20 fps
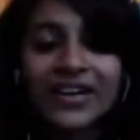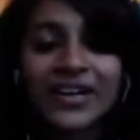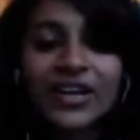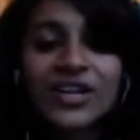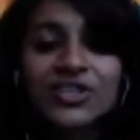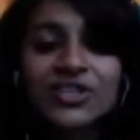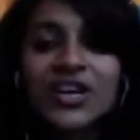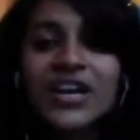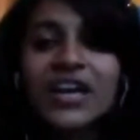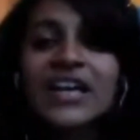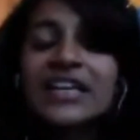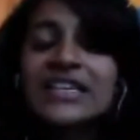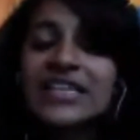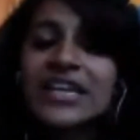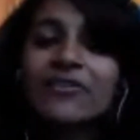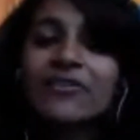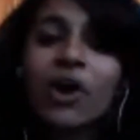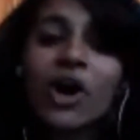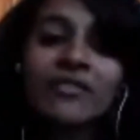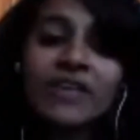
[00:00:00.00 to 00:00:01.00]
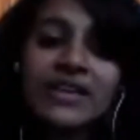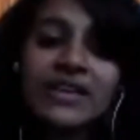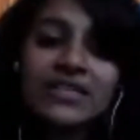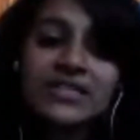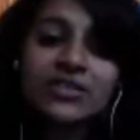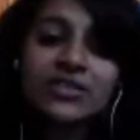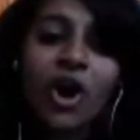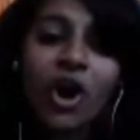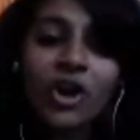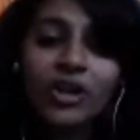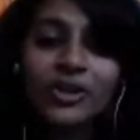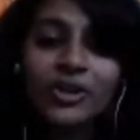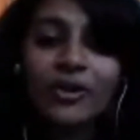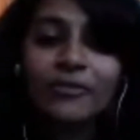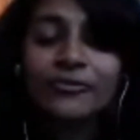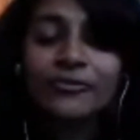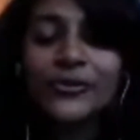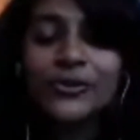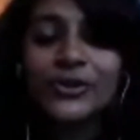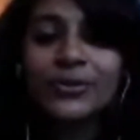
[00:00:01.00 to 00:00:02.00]
Akarsh. See, I've always thought
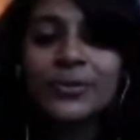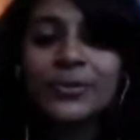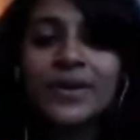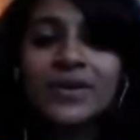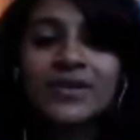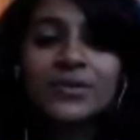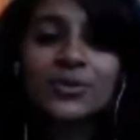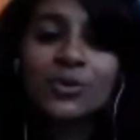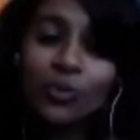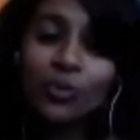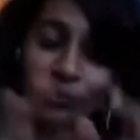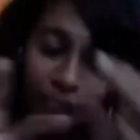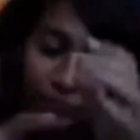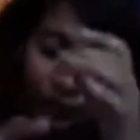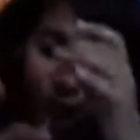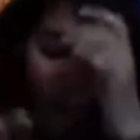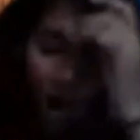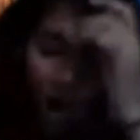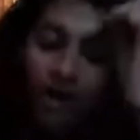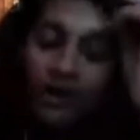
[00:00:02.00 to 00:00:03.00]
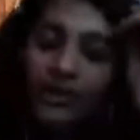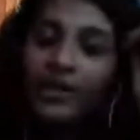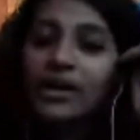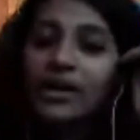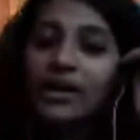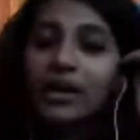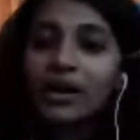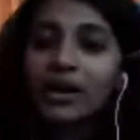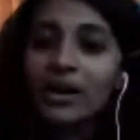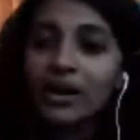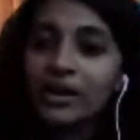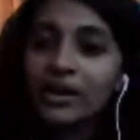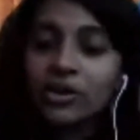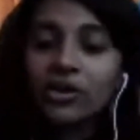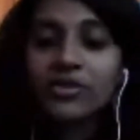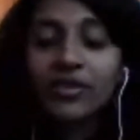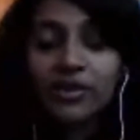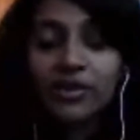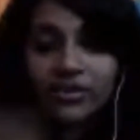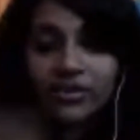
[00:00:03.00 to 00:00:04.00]
of YouTubers who vlog,
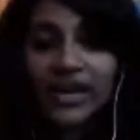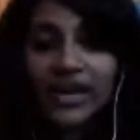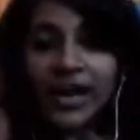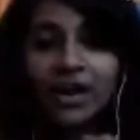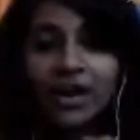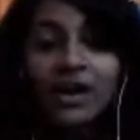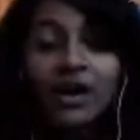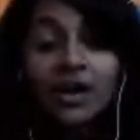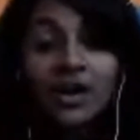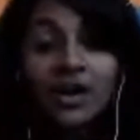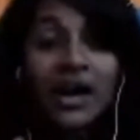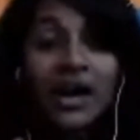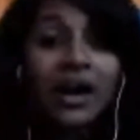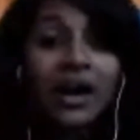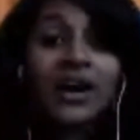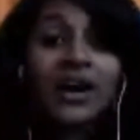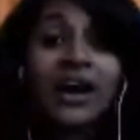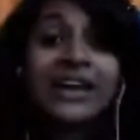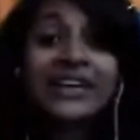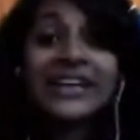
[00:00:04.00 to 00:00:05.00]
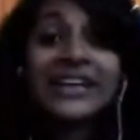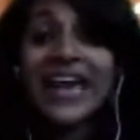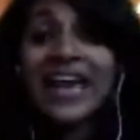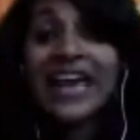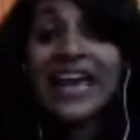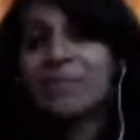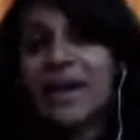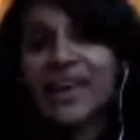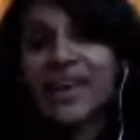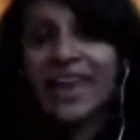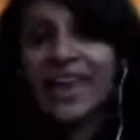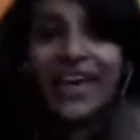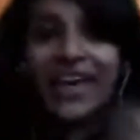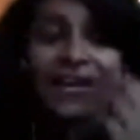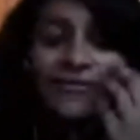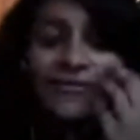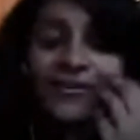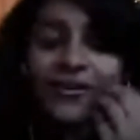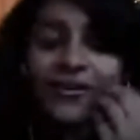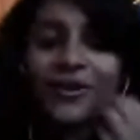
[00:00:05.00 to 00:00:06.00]
a day in my
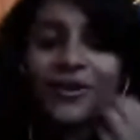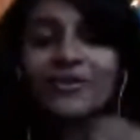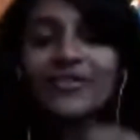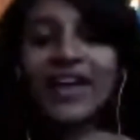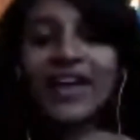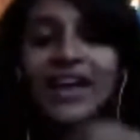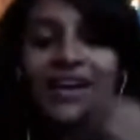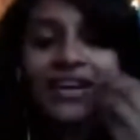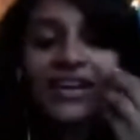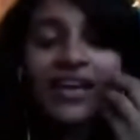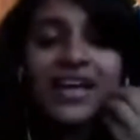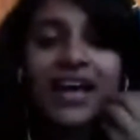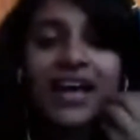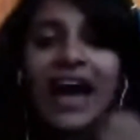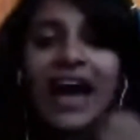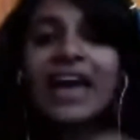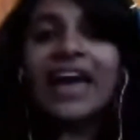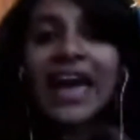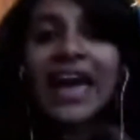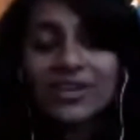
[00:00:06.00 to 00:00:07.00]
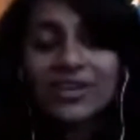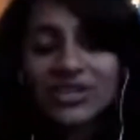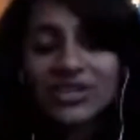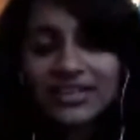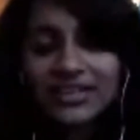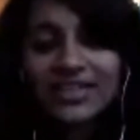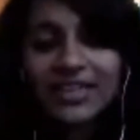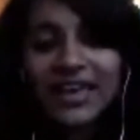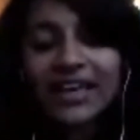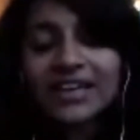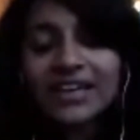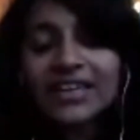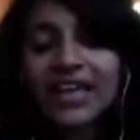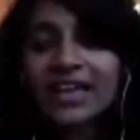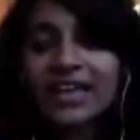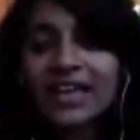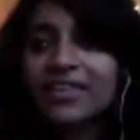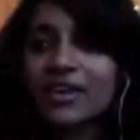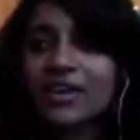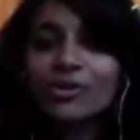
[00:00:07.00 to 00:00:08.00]
life and all of that. I actually think
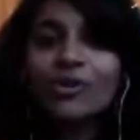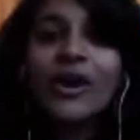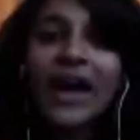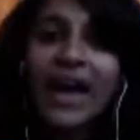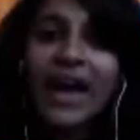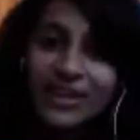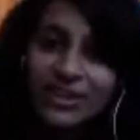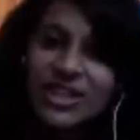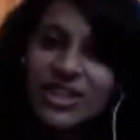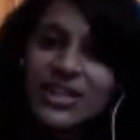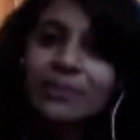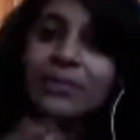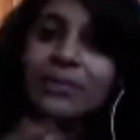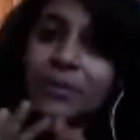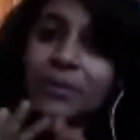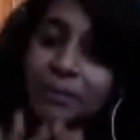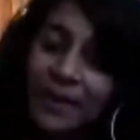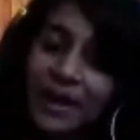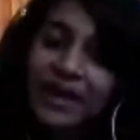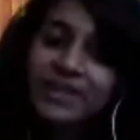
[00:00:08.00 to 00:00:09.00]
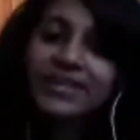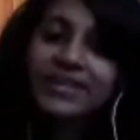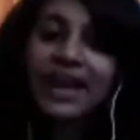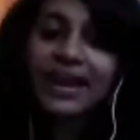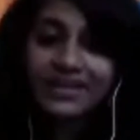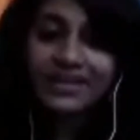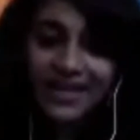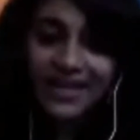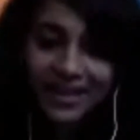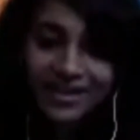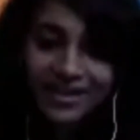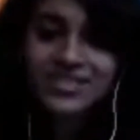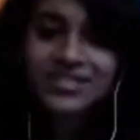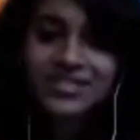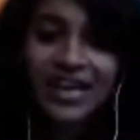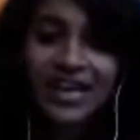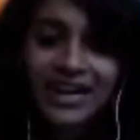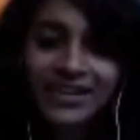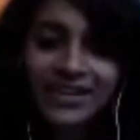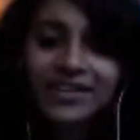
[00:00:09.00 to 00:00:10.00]
that they, you know, actually prepare the entire set.